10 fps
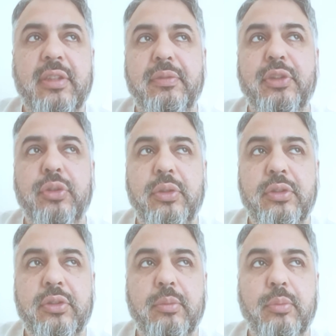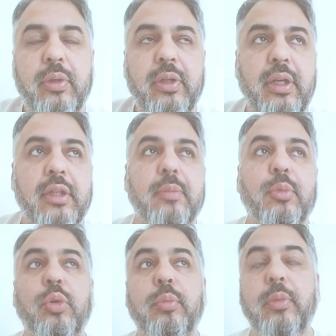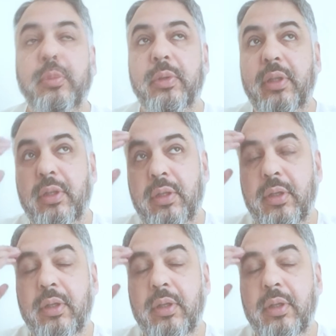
And we're doing some work at the moment with an